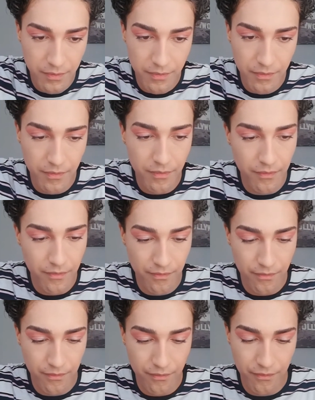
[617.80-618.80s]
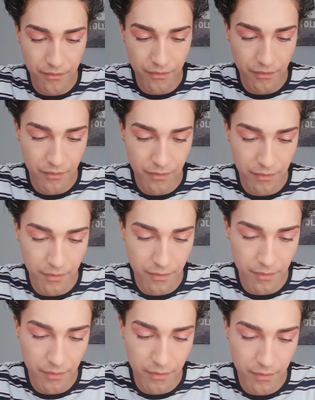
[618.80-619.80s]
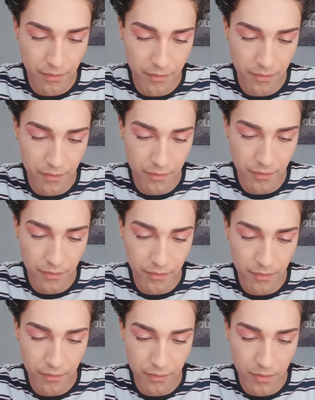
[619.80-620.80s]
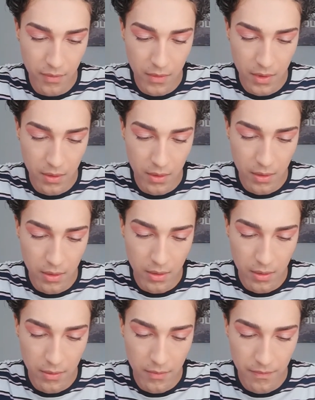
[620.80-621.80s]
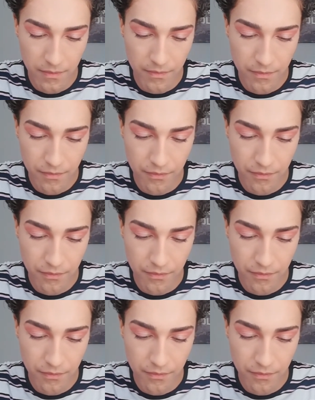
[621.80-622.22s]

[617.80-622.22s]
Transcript: [no speech]